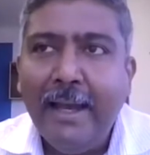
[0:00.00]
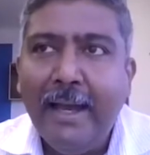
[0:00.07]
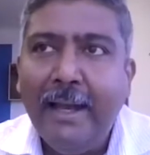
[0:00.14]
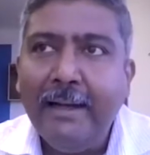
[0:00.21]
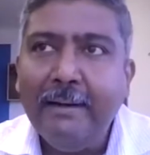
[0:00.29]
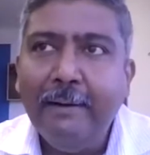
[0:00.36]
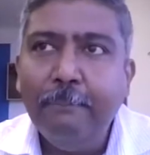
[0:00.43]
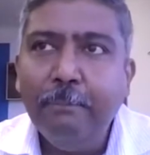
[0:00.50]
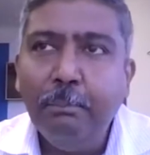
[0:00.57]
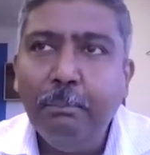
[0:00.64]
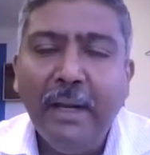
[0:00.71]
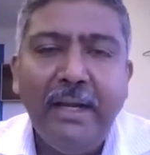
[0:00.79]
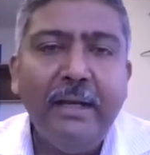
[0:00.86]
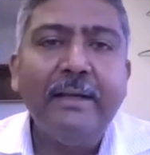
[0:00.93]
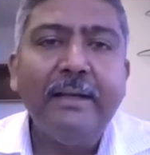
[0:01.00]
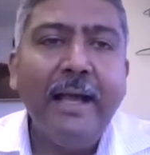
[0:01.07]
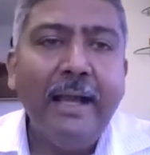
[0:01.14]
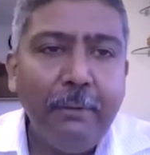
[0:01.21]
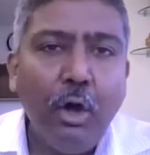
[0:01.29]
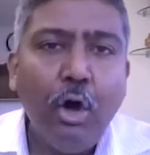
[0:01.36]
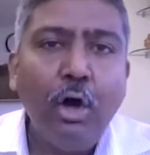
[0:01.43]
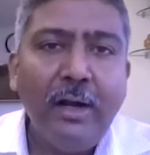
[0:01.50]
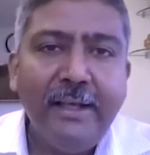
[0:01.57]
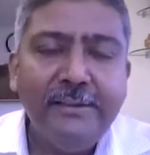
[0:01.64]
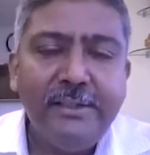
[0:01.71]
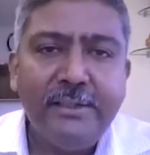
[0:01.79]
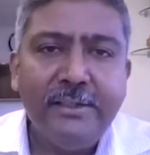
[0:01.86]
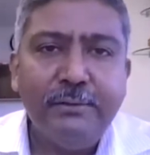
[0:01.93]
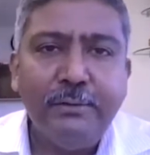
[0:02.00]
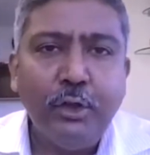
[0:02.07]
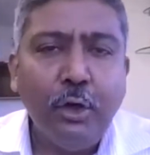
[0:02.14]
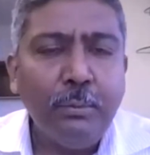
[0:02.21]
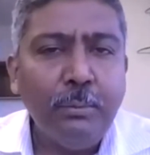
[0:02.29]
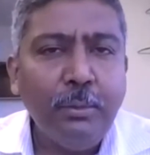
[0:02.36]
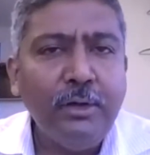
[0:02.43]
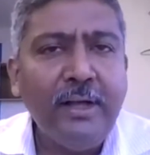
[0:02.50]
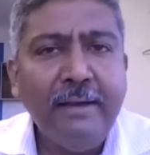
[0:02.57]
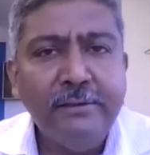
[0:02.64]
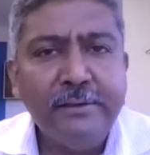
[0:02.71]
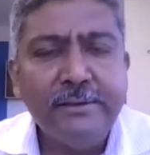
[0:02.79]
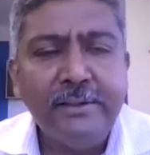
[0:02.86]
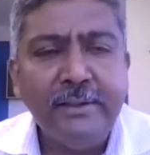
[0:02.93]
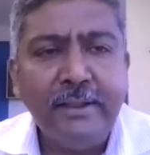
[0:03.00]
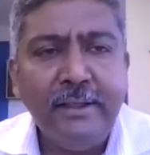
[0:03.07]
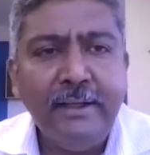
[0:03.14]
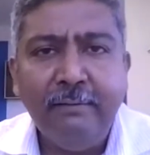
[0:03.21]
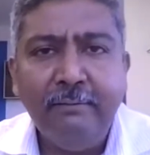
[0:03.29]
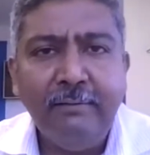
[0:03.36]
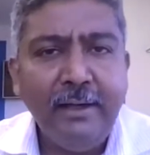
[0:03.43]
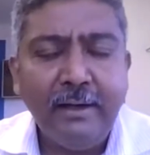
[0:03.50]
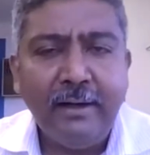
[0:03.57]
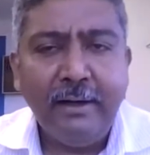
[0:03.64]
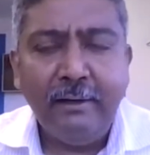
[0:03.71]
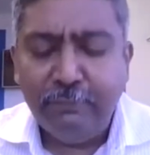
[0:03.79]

And many a time in organizations, we talk about diversity and we are kind